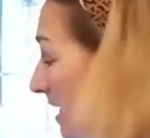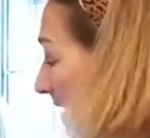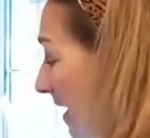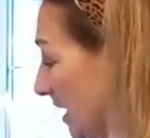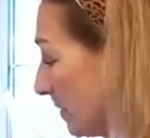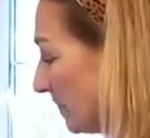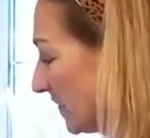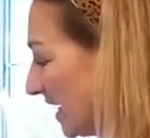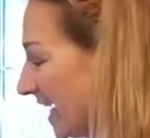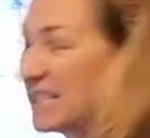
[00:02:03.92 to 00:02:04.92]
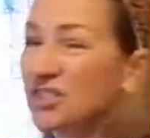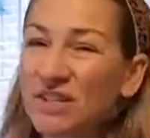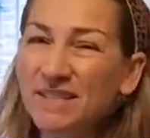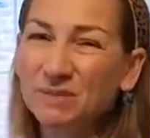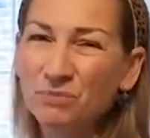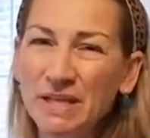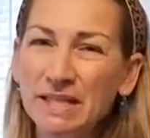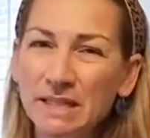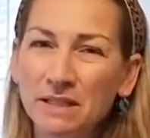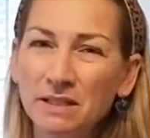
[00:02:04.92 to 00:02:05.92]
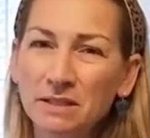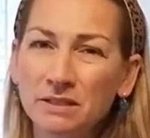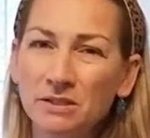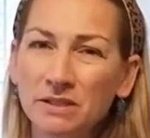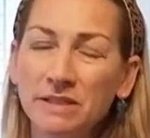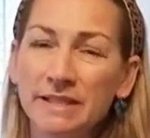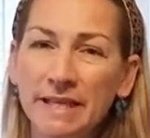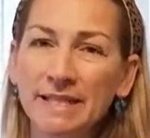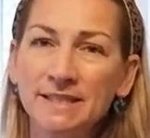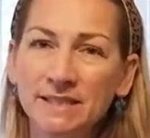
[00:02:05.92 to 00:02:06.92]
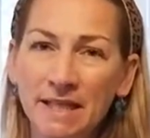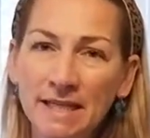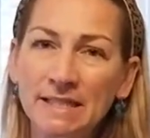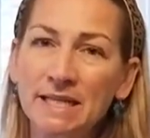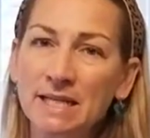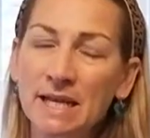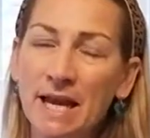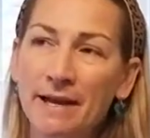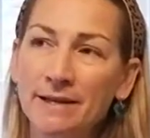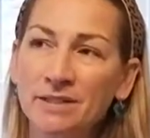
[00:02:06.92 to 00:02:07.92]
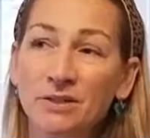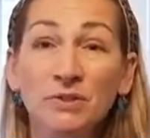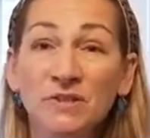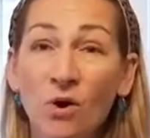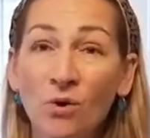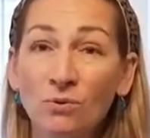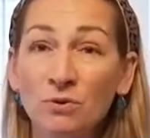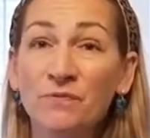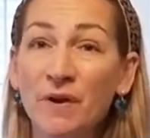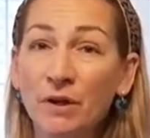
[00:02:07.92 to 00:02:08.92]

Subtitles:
And it just really gets dirty and looks old very